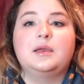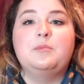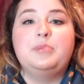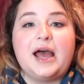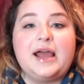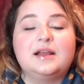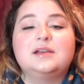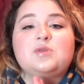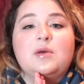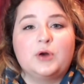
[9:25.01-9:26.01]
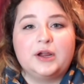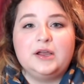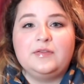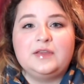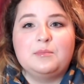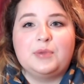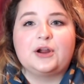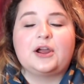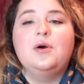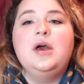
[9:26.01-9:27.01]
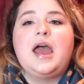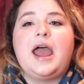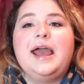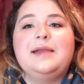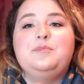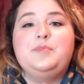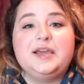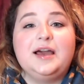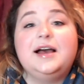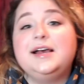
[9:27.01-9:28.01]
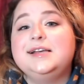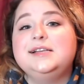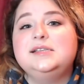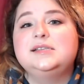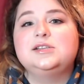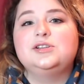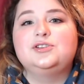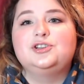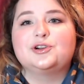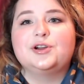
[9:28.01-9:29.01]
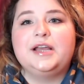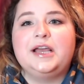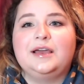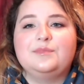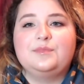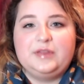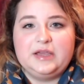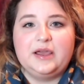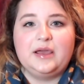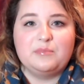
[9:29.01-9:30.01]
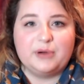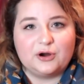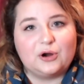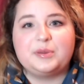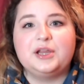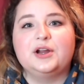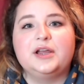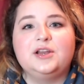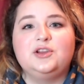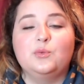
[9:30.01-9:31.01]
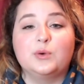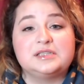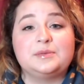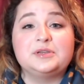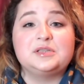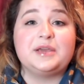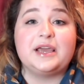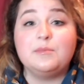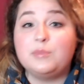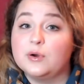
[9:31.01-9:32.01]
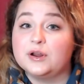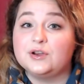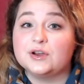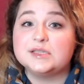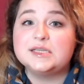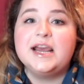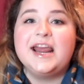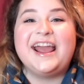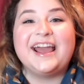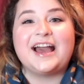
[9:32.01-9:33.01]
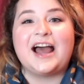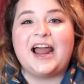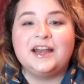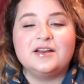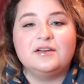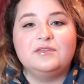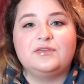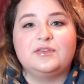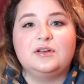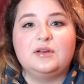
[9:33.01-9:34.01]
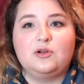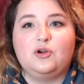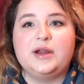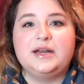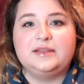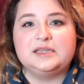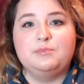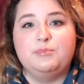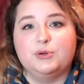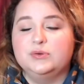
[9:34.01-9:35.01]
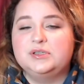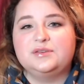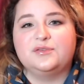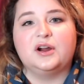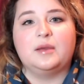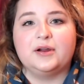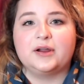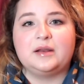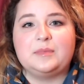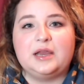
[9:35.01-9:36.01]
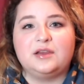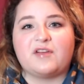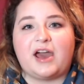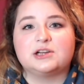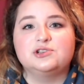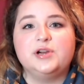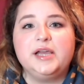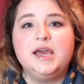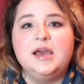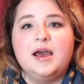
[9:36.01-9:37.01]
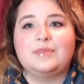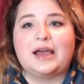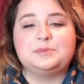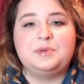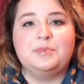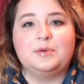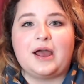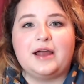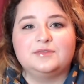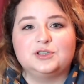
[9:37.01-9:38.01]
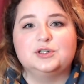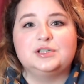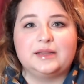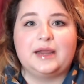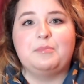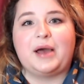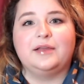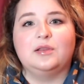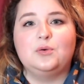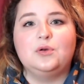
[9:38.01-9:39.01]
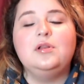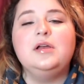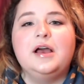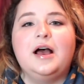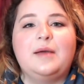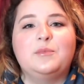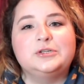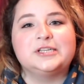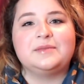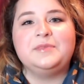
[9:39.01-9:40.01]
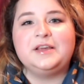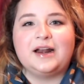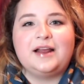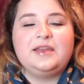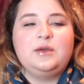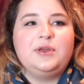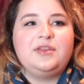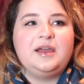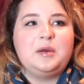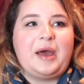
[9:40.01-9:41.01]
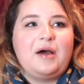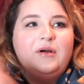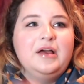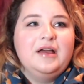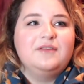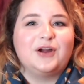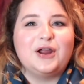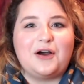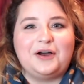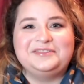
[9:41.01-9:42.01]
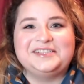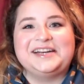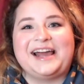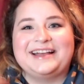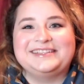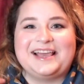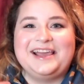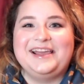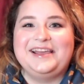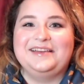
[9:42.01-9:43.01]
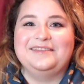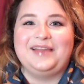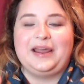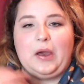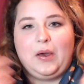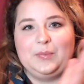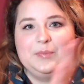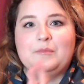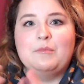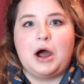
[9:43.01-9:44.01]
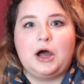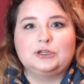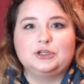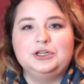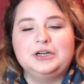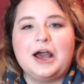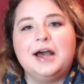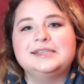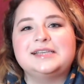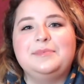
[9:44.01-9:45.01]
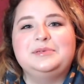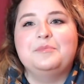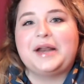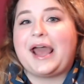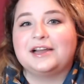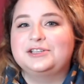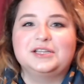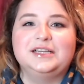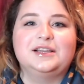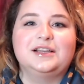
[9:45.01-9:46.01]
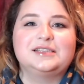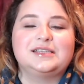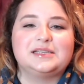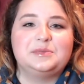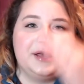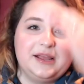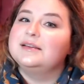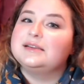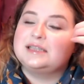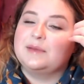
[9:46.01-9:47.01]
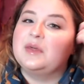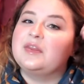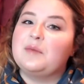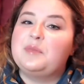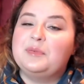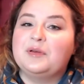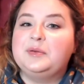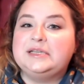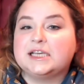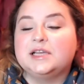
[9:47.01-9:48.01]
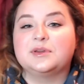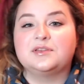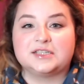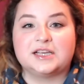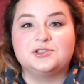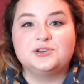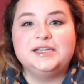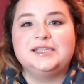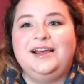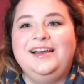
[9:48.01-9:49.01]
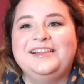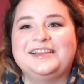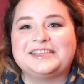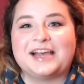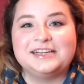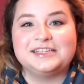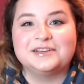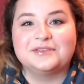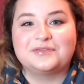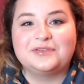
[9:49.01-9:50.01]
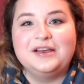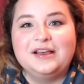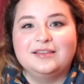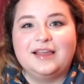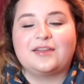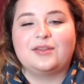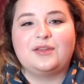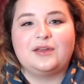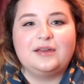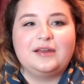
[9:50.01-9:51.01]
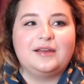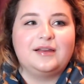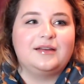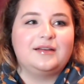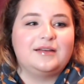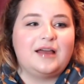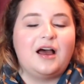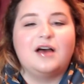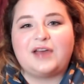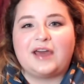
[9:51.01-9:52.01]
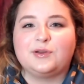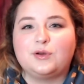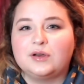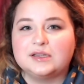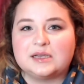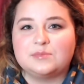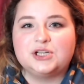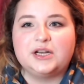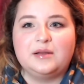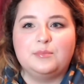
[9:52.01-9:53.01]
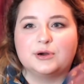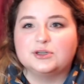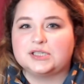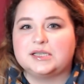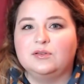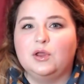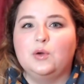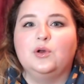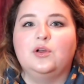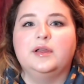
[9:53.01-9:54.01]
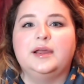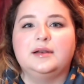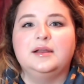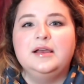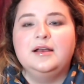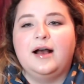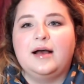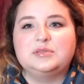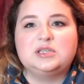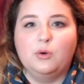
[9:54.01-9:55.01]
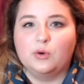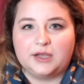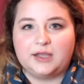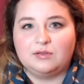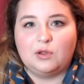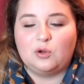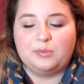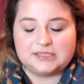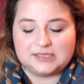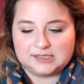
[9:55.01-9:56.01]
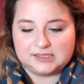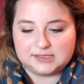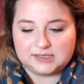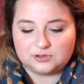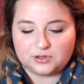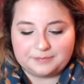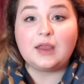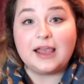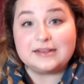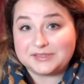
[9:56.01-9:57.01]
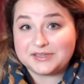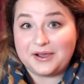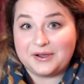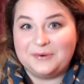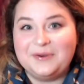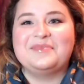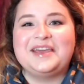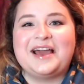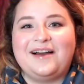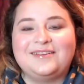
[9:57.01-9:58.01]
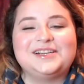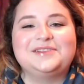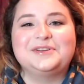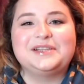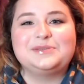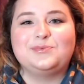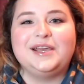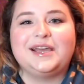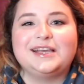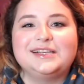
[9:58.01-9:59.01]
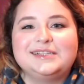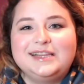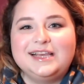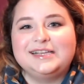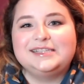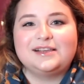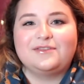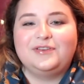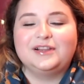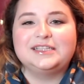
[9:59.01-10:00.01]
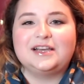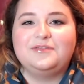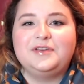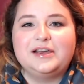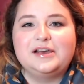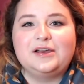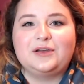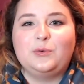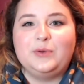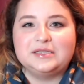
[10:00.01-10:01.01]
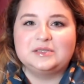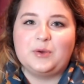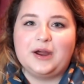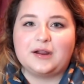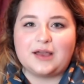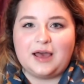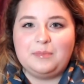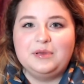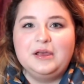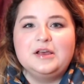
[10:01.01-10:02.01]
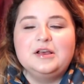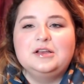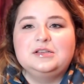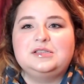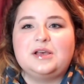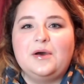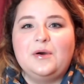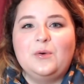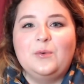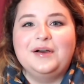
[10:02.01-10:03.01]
But so I'm working on the embargo, and because during the embargo period, you weren't supposed to be importing goods, it kind of created this boost for American manufacturing as people kind of turned to like buy local, which is something that I think we think about very often as a like a modern concept, but actually this has been something that people have been dealing with for centuries. This idea of like of ethical consumption and purchasing local and supporting local businesses, etc. And so the object for this week is this Philadelphia Queensware cup. So